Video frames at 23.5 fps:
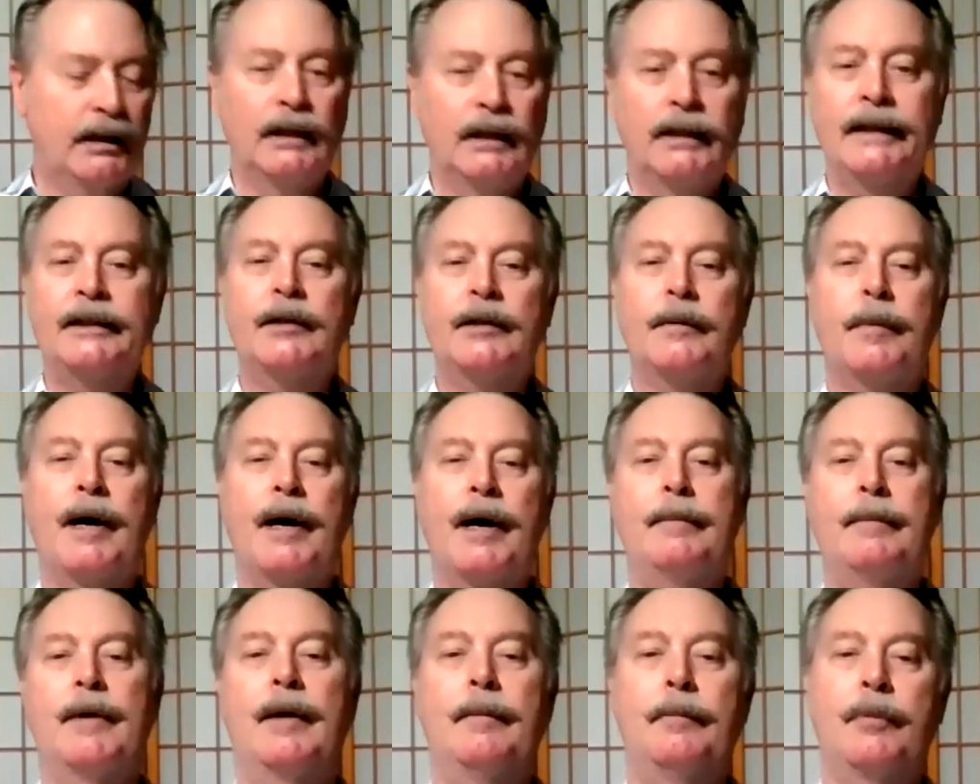The link to
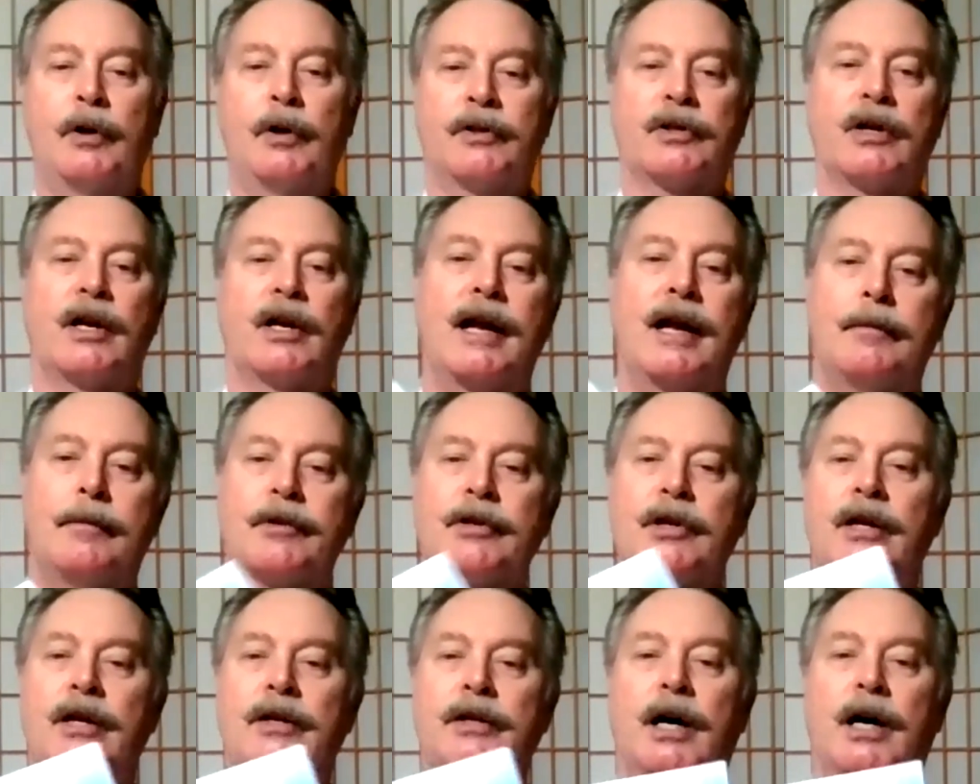buy my books on
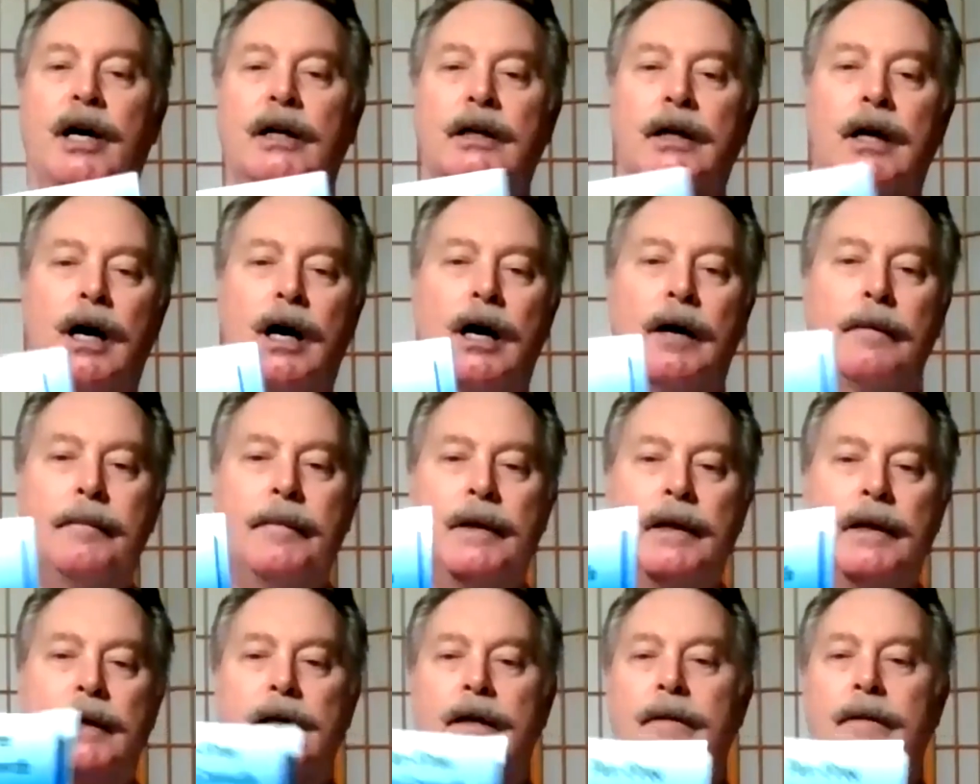Amazon dot
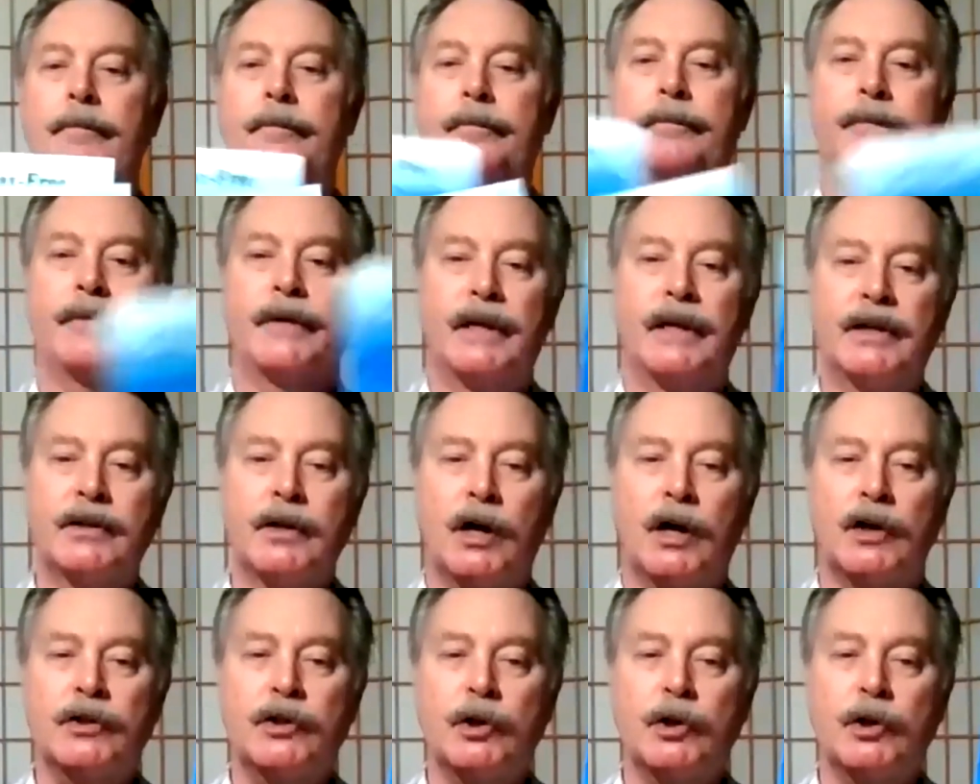com is